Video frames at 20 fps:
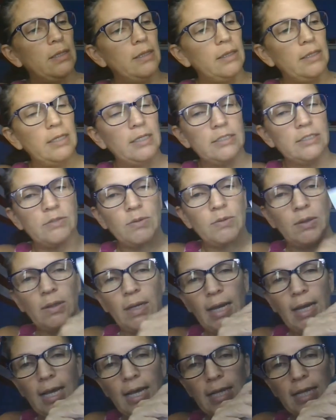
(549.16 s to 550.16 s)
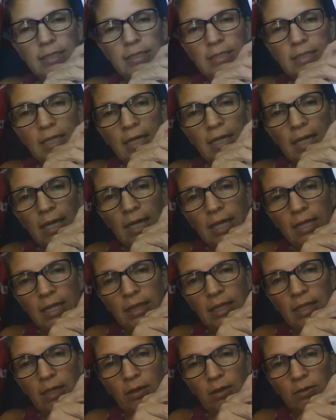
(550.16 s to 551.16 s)
This one has
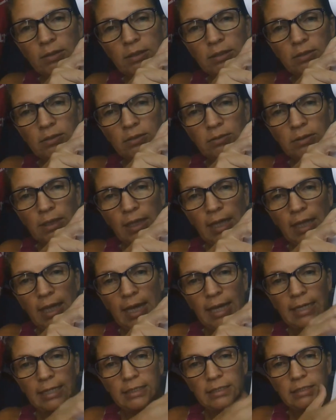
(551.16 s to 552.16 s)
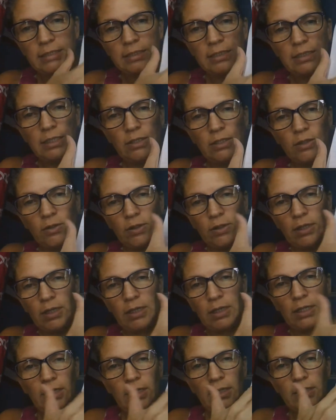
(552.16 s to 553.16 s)
the horizontal lines that you're going
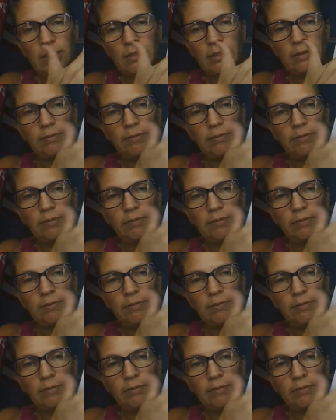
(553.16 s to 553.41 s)
to need.